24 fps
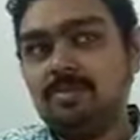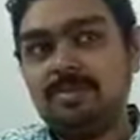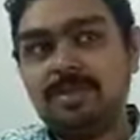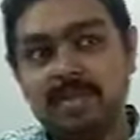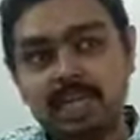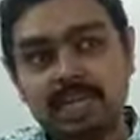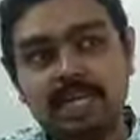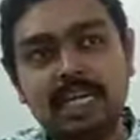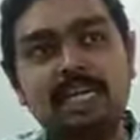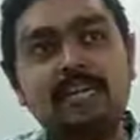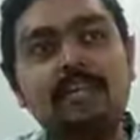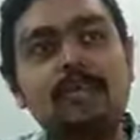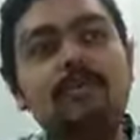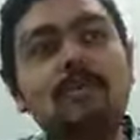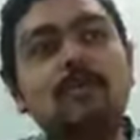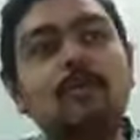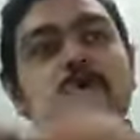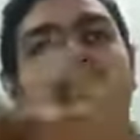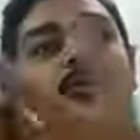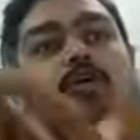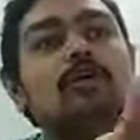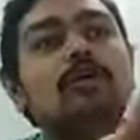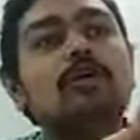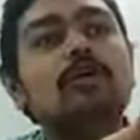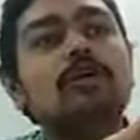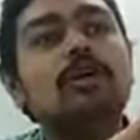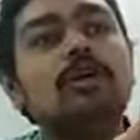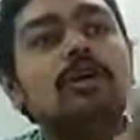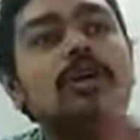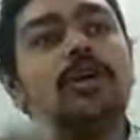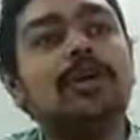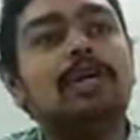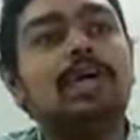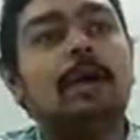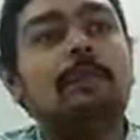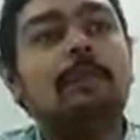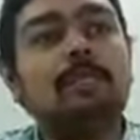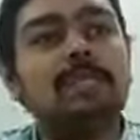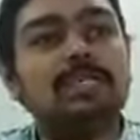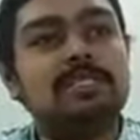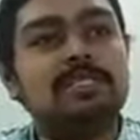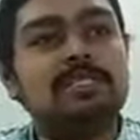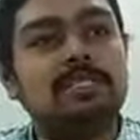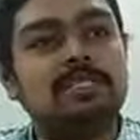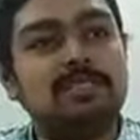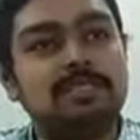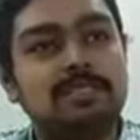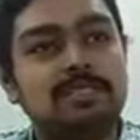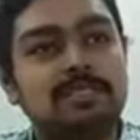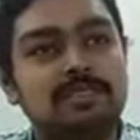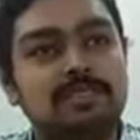Then it will go to capitalist.